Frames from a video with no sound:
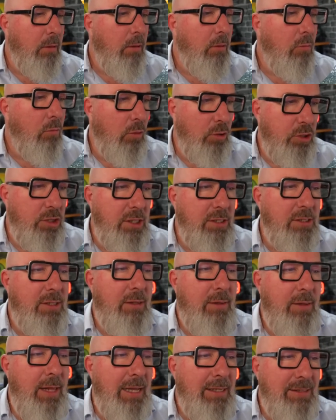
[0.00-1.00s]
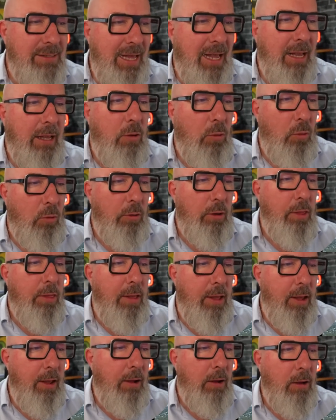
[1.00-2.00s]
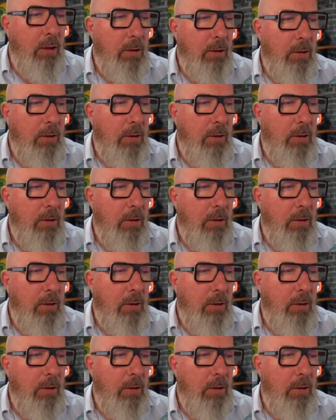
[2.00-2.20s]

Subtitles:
which is that's that corner there.